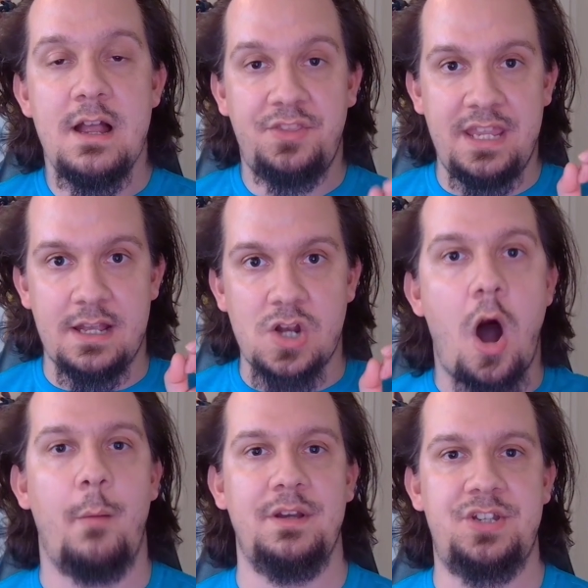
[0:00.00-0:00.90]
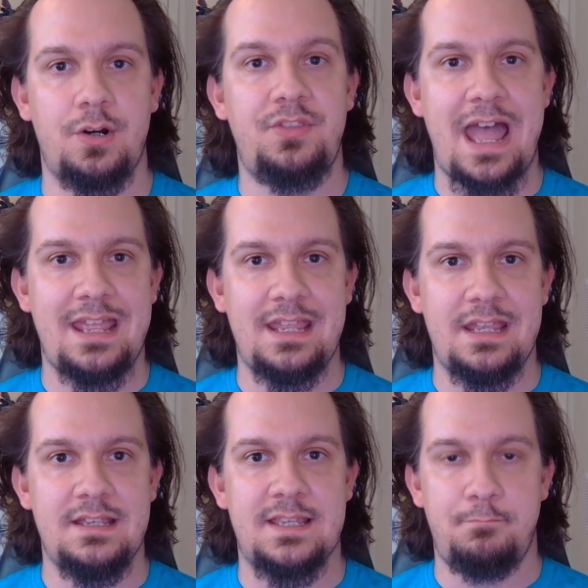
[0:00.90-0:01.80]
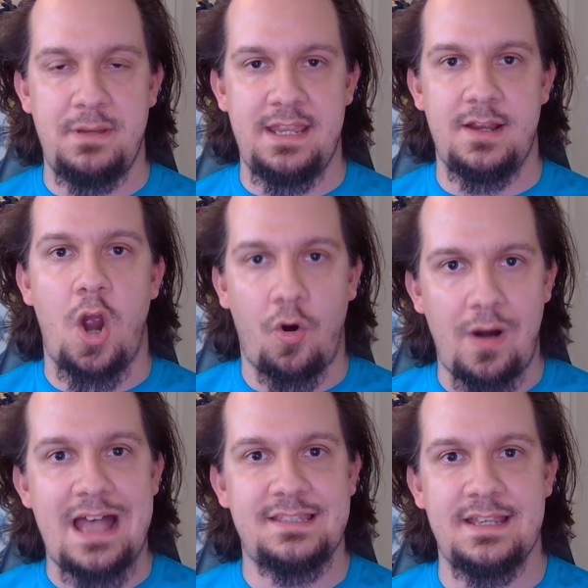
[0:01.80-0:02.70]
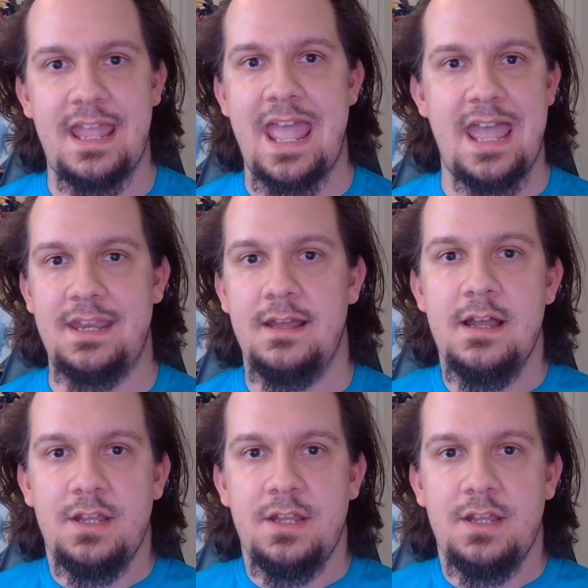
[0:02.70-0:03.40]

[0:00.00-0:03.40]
the commenter that is being harassing and,